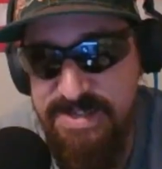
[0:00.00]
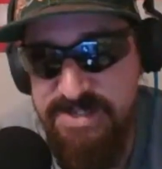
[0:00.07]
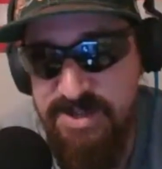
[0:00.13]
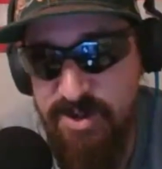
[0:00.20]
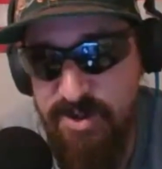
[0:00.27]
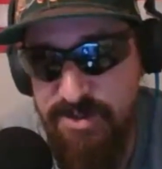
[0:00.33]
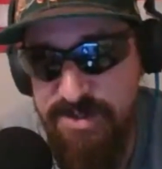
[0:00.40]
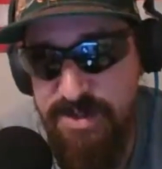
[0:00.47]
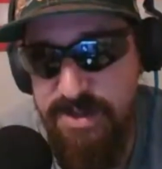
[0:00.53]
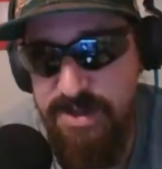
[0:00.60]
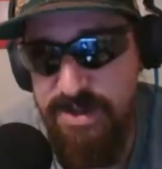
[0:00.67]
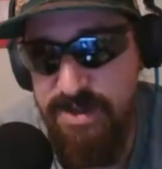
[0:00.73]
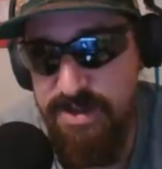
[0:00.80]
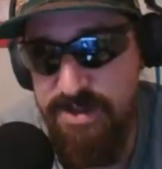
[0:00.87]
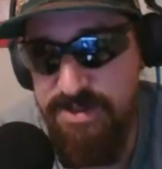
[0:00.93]
that's called the
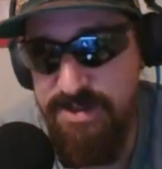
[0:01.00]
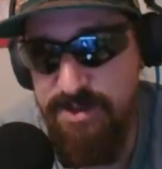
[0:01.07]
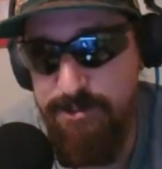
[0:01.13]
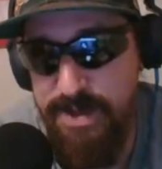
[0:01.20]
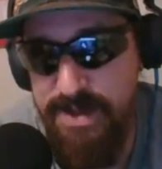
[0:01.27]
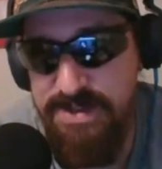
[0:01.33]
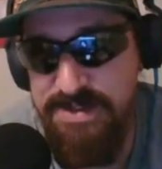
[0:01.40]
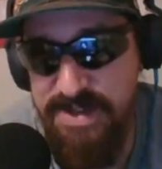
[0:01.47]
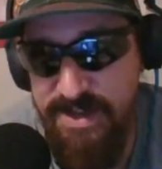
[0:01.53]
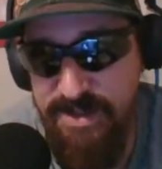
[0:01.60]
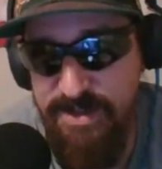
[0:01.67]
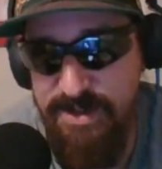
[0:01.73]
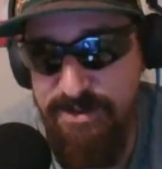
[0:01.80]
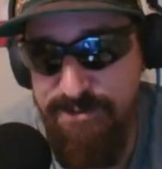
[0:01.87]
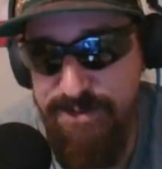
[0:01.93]

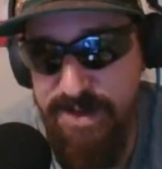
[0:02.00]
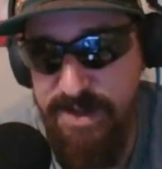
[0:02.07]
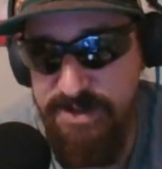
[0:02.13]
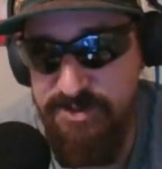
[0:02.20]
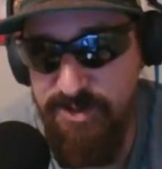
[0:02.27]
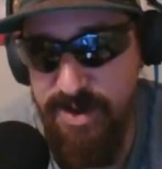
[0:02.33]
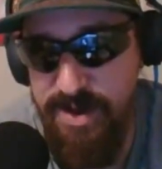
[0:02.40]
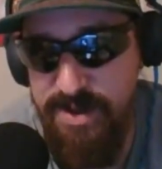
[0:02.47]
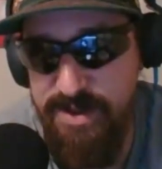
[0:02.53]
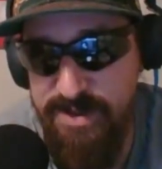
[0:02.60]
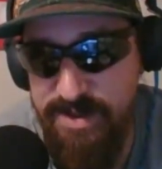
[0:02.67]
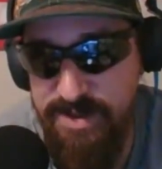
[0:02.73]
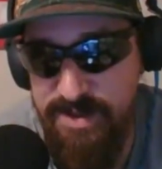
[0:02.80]
Mandela effect, right?